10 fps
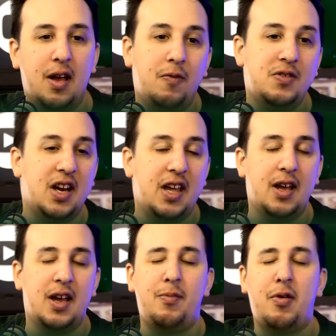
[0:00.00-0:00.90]
It obviously obviously
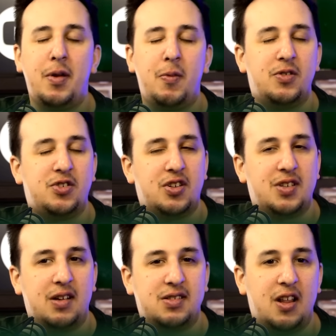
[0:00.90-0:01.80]
probably was
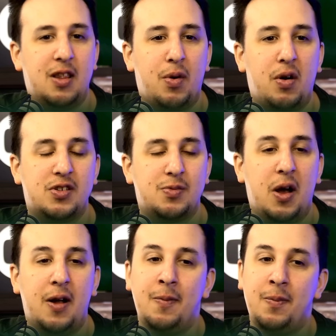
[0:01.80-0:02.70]
just outside the box, but